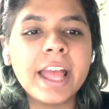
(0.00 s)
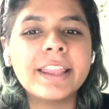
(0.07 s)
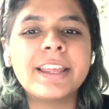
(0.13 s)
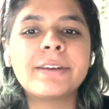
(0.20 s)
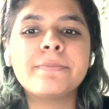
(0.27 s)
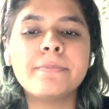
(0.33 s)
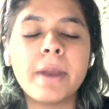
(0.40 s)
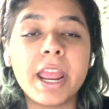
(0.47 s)

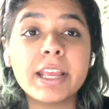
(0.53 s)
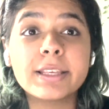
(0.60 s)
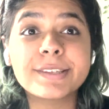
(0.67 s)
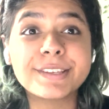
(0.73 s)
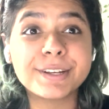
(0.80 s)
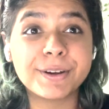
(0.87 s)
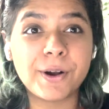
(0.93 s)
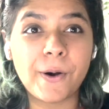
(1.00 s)
that makes
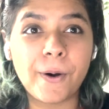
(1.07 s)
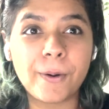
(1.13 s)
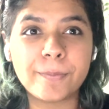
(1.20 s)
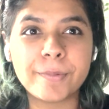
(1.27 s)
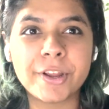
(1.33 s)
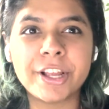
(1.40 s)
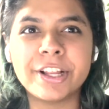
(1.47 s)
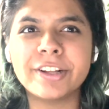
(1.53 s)
the
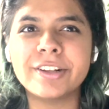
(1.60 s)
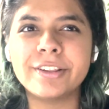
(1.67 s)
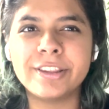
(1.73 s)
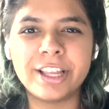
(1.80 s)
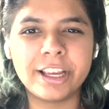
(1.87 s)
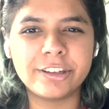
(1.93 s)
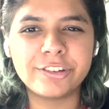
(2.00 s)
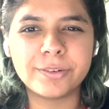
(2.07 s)
copy
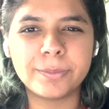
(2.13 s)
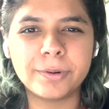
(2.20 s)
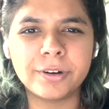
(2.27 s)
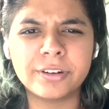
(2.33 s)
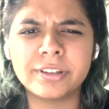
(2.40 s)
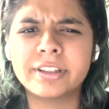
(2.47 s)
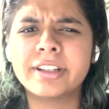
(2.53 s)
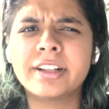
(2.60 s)

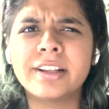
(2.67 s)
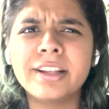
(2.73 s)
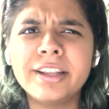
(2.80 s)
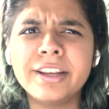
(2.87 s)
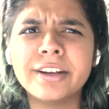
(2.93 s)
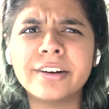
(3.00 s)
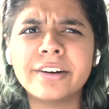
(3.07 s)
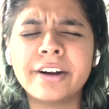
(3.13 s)
legible,
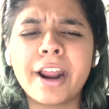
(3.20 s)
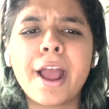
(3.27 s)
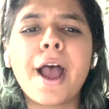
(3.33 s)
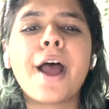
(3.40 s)
clear,